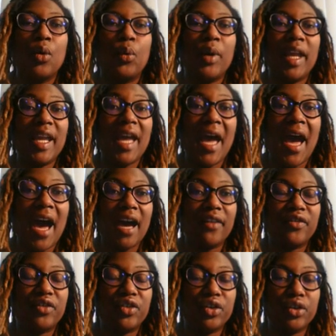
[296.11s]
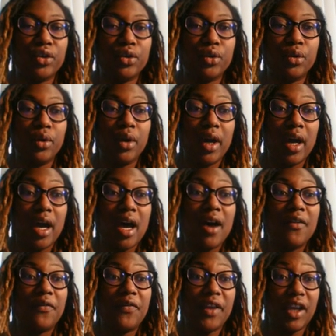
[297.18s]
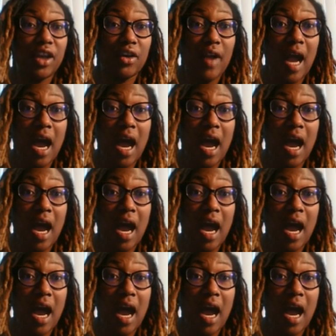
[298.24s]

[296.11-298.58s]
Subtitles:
we have to figure